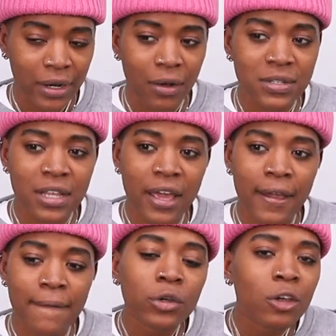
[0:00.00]
And I was
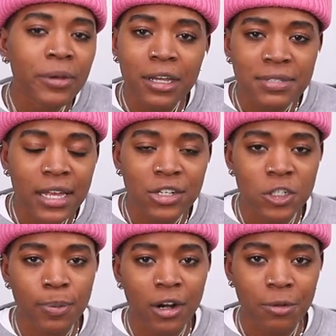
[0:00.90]
like, well, you being upset is
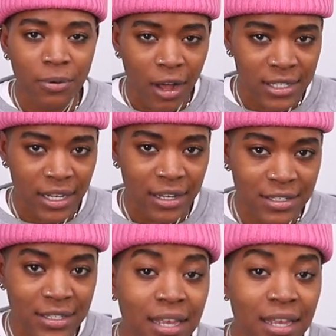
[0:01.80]
just part of the process.